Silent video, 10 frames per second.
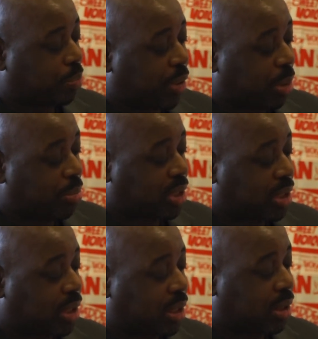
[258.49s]

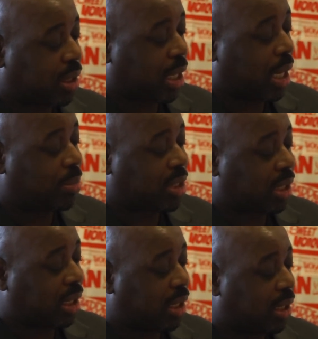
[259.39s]
Pimps, an
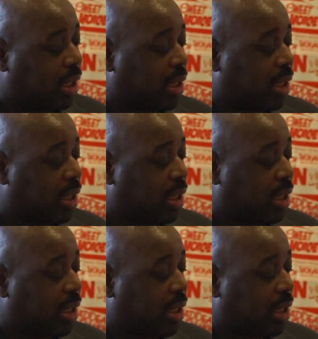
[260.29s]
MC,